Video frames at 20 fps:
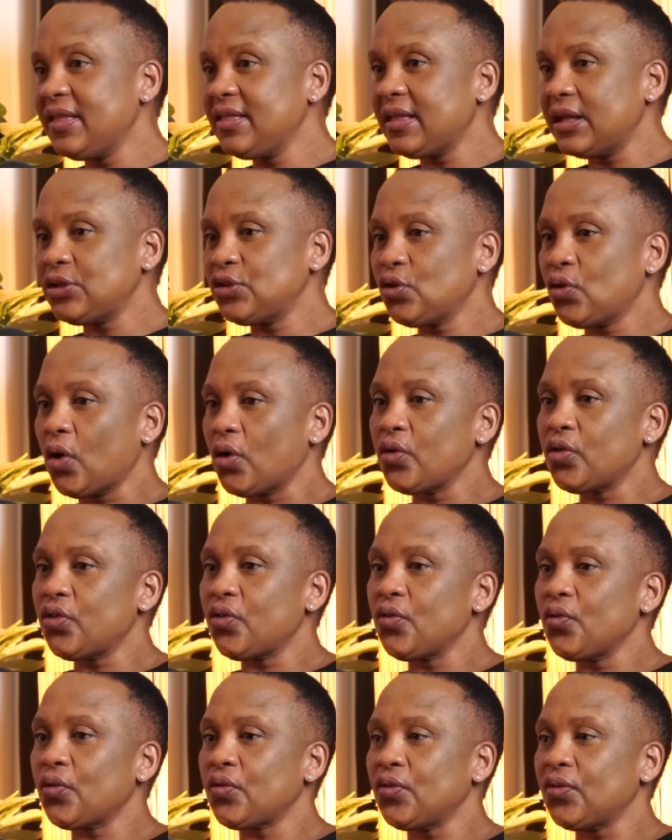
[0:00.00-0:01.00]
that
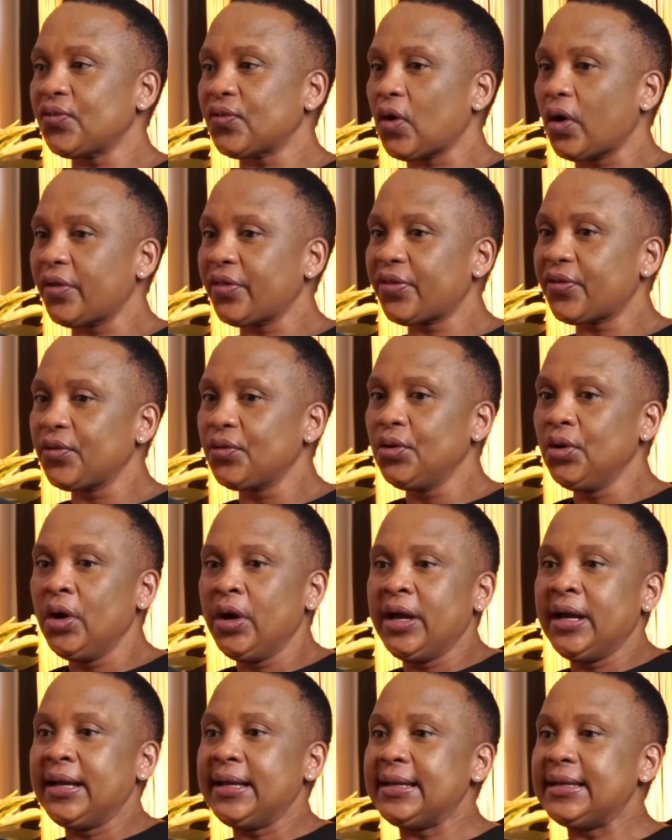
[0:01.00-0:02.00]
you've gone through,
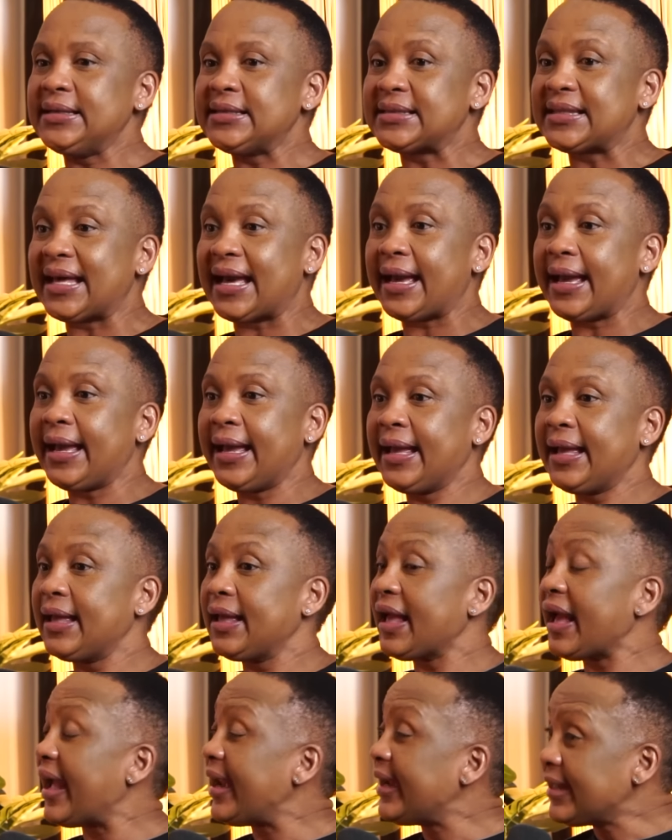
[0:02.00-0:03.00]
is there
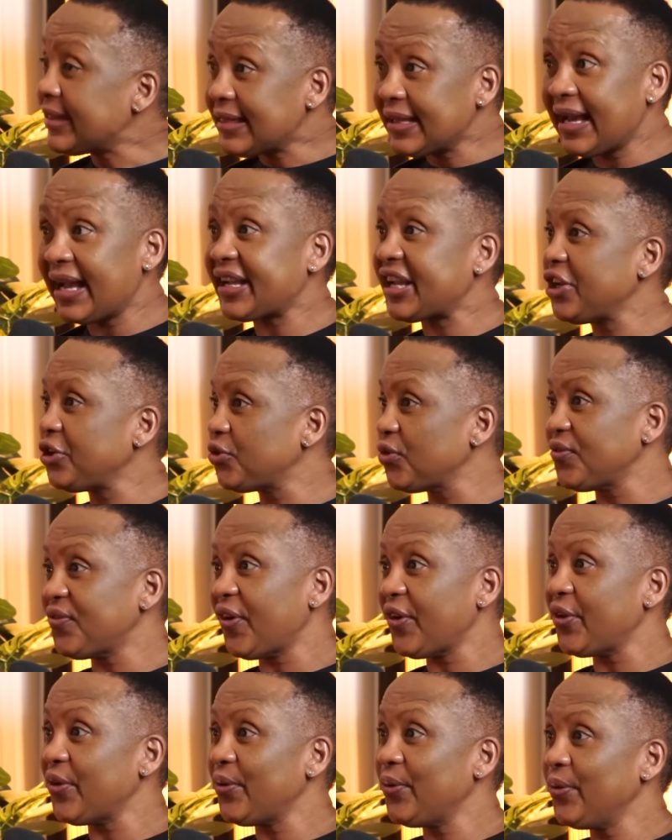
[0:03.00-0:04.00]
anything I can do for
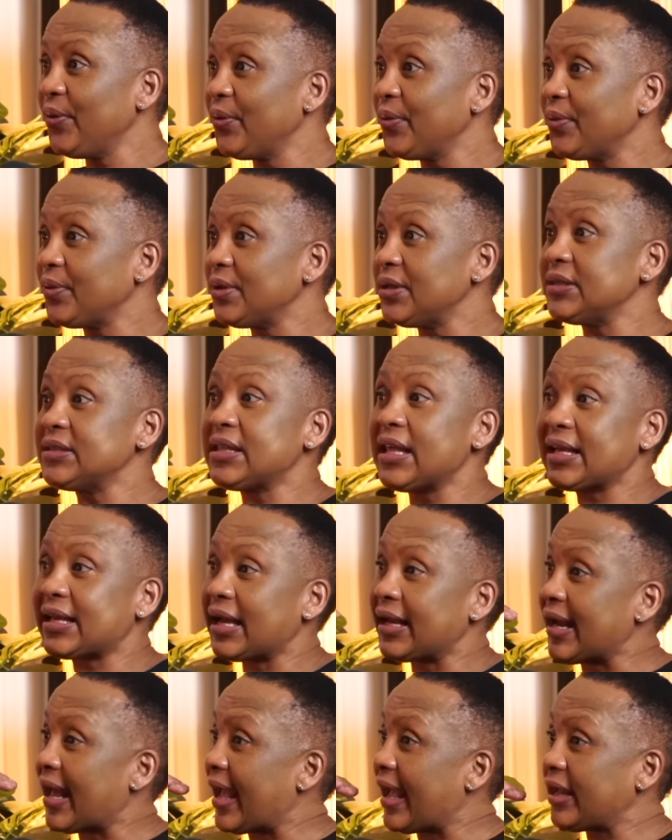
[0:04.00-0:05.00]
you?
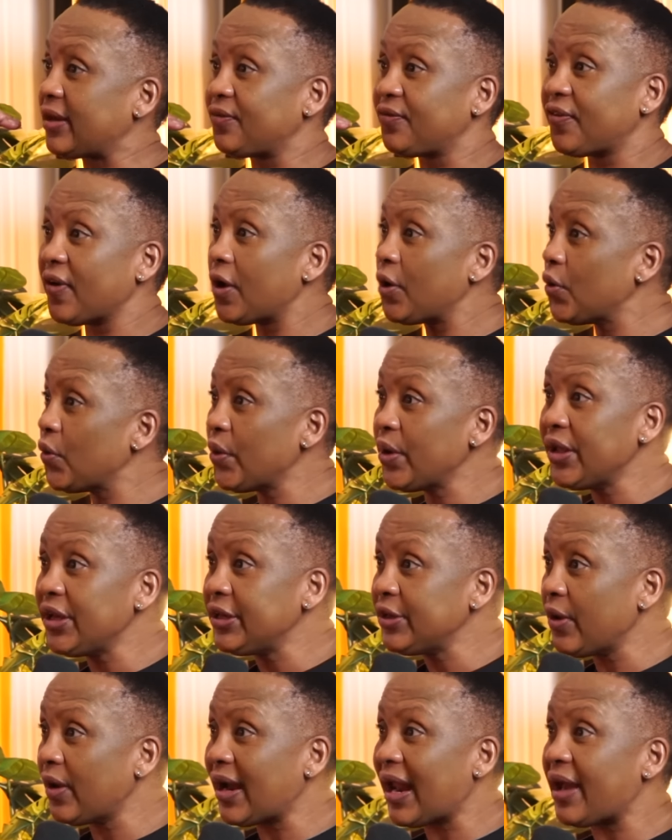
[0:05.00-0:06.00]
Can I add value in
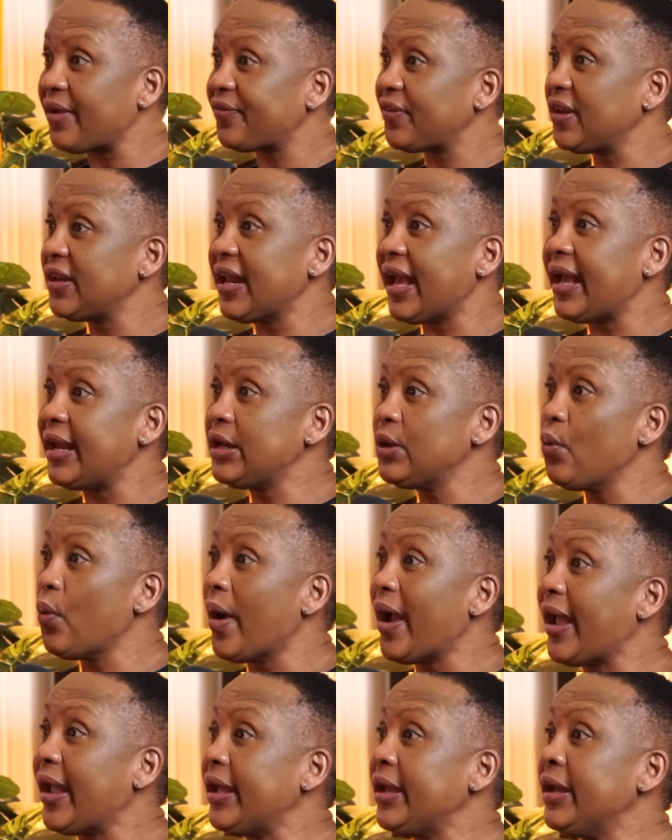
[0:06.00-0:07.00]
your life in any way?
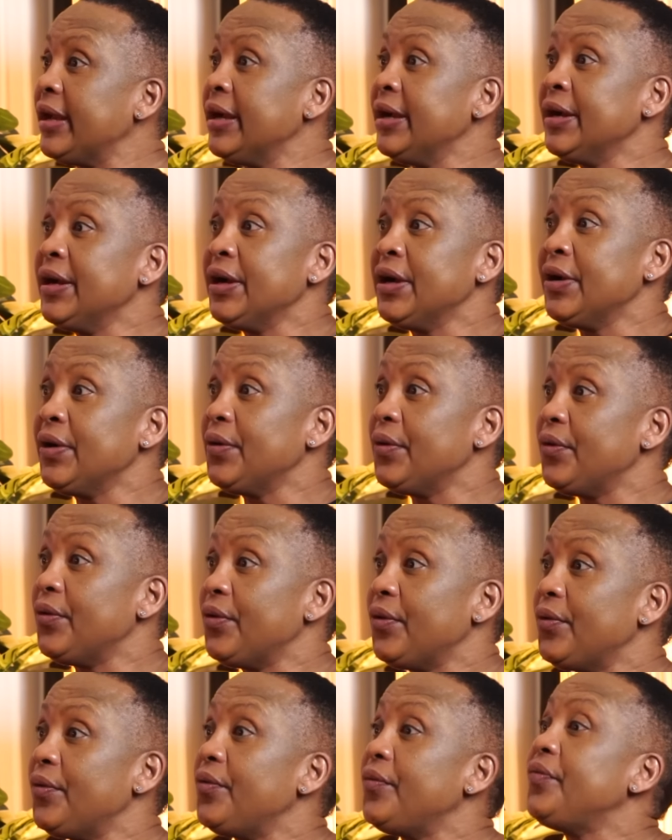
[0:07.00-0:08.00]
Well, you've already done a
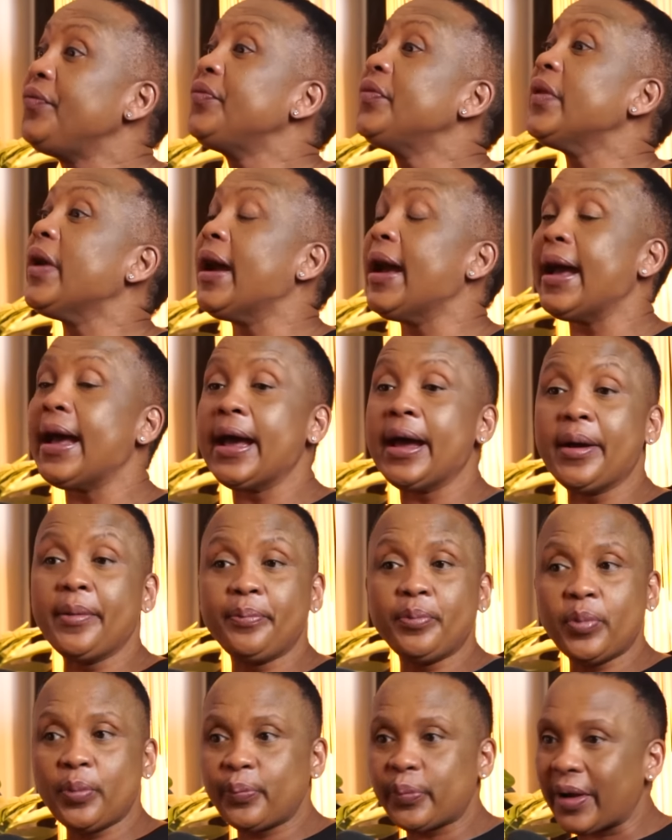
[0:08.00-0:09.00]
lot.
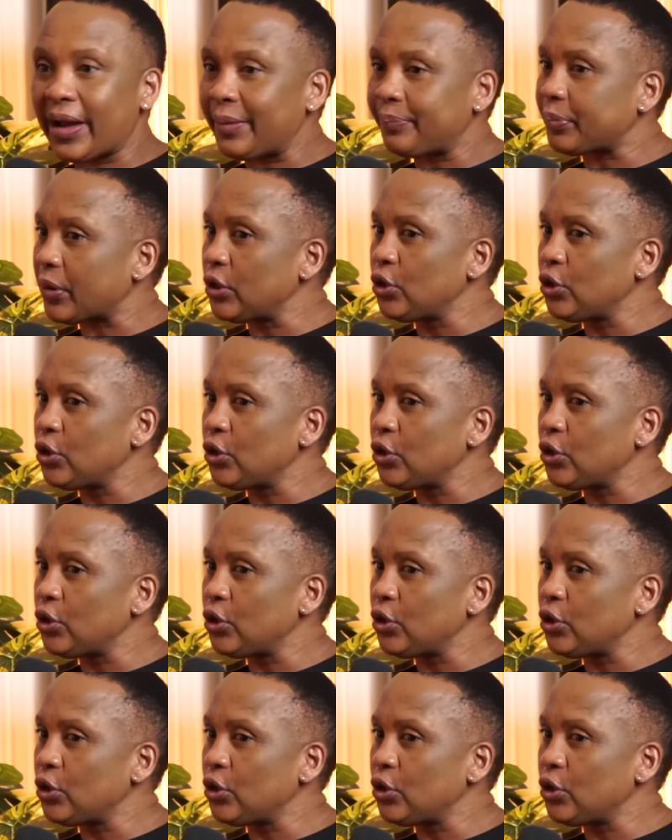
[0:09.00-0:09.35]
Yeah.